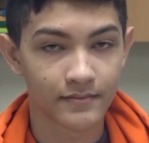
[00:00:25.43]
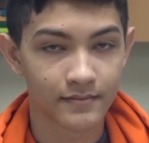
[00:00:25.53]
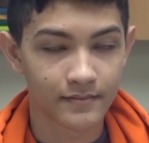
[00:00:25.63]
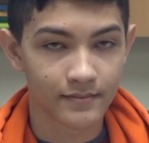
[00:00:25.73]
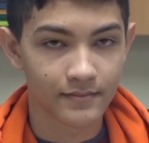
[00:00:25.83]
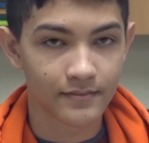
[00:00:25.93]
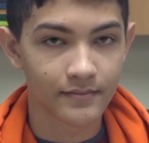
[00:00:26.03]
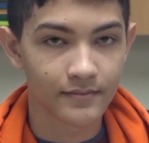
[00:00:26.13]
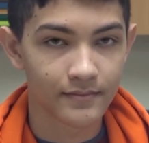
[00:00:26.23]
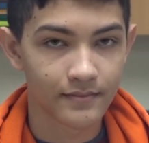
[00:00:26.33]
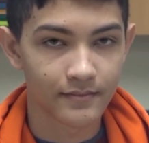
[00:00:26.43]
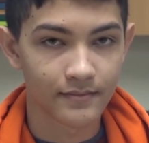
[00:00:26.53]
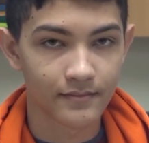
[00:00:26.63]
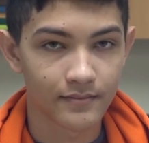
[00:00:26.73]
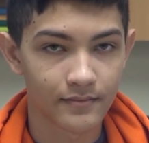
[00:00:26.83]

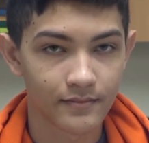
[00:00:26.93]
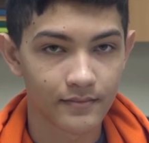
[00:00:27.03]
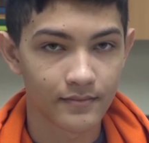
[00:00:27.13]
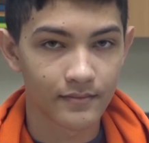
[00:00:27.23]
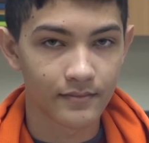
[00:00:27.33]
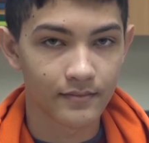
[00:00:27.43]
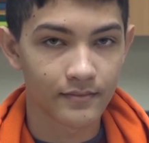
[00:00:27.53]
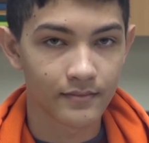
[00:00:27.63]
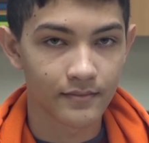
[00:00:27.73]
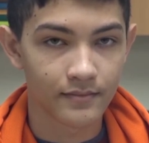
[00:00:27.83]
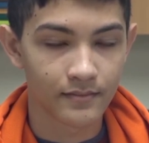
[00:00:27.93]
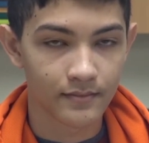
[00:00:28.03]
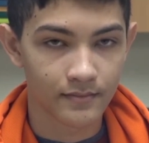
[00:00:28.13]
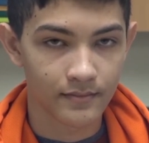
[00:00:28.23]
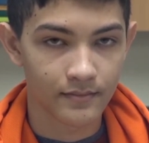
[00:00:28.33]

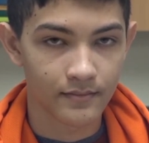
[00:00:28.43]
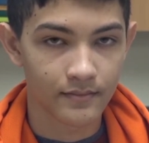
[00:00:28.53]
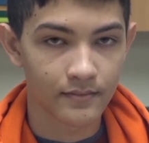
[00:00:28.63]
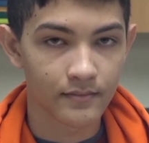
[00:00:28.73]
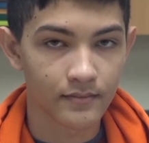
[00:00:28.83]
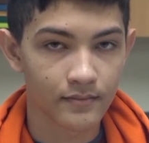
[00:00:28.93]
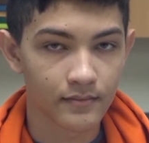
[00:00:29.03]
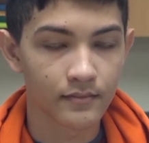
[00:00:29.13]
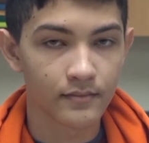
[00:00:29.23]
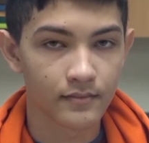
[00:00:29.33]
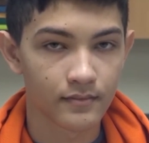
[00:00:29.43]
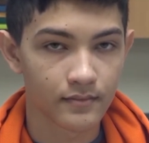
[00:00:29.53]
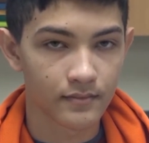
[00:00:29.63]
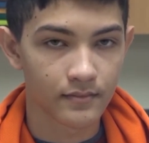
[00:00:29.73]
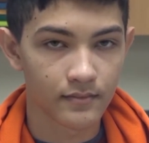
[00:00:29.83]

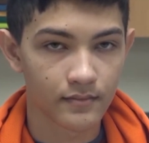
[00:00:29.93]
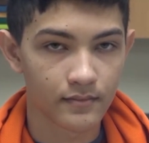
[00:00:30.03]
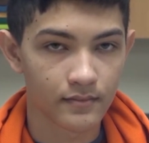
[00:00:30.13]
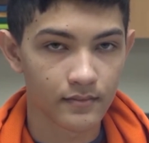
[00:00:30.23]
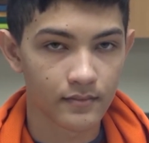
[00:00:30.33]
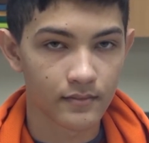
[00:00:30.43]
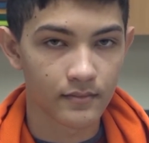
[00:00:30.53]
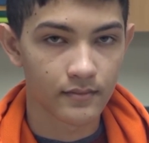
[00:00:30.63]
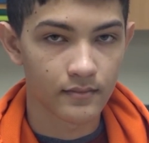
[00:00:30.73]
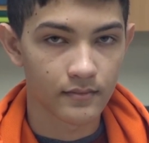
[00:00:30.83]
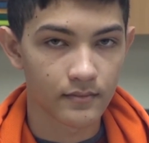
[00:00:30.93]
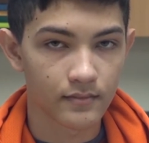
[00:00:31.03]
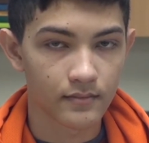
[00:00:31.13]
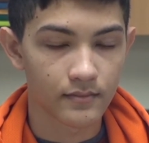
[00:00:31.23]
The person shown says nothing.